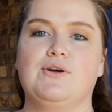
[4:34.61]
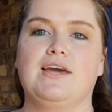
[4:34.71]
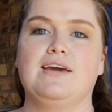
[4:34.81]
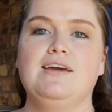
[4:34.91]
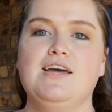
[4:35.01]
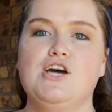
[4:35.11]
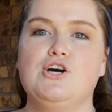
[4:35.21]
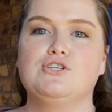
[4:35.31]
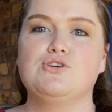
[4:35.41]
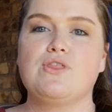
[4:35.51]
Okay,
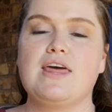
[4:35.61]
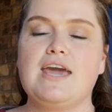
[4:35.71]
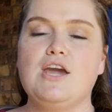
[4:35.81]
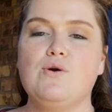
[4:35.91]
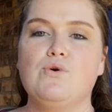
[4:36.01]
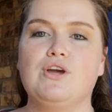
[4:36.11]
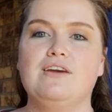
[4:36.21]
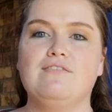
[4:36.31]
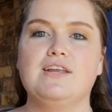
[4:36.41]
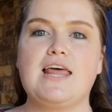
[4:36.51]
so they were
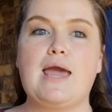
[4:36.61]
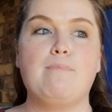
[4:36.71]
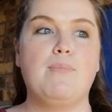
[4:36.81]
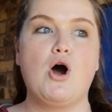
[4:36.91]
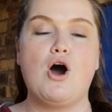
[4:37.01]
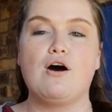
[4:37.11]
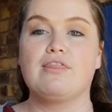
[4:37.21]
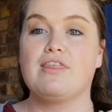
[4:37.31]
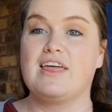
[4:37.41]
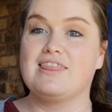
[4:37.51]
given a path
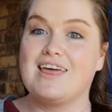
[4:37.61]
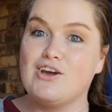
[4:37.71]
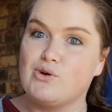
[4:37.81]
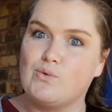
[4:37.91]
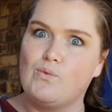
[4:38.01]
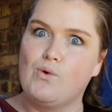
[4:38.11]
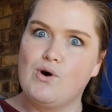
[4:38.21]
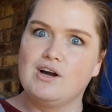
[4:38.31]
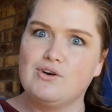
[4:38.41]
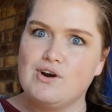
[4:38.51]
that they could
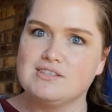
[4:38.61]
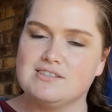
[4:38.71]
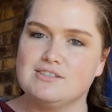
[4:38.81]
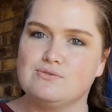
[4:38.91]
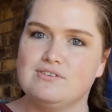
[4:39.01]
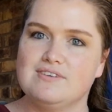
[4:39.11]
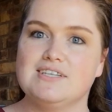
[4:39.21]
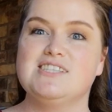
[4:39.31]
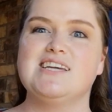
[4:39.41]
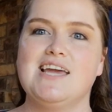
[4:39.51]
walk across this river
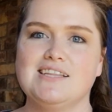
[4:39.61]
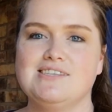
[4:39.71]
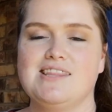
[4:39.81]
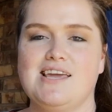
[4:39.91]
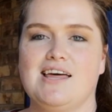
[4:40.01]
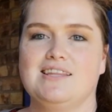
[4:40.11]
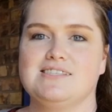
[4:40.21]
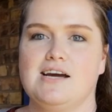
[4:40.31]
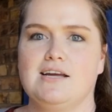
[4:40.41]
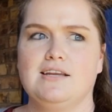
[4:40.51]
to get to the other
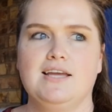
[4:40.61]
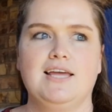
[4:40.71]
side.